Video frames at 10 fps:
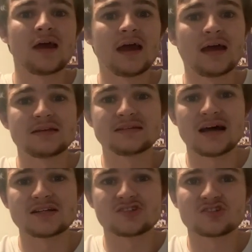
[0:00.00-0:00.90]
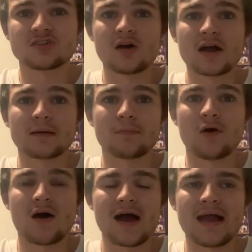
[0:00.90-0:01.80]
And uh, just like
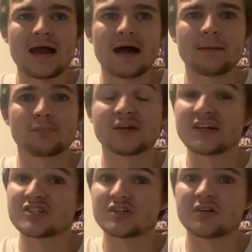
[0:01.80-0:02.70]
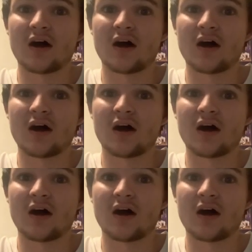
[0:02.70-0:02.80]
my uh, prediction,